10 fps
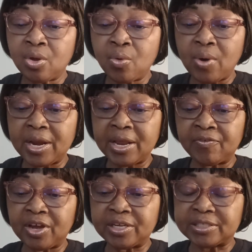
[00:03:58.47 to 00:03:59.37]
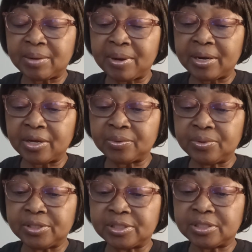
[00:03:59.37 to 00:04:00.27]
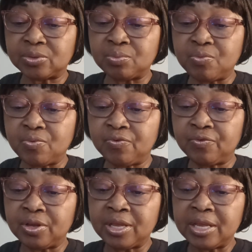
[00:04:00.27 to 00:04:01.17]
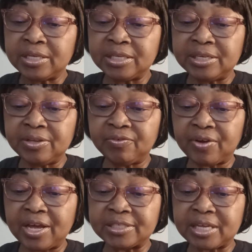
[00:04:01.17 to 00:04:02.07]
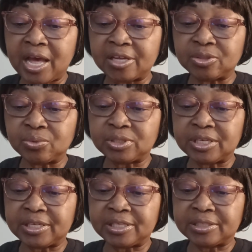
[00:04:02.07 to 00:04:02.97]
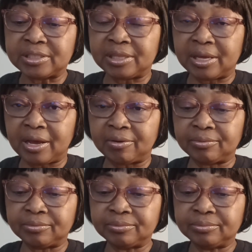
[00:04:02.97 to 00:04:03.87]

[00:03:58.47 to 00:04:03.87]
Whenever the tabernacle is to move, the Levites are to take it down.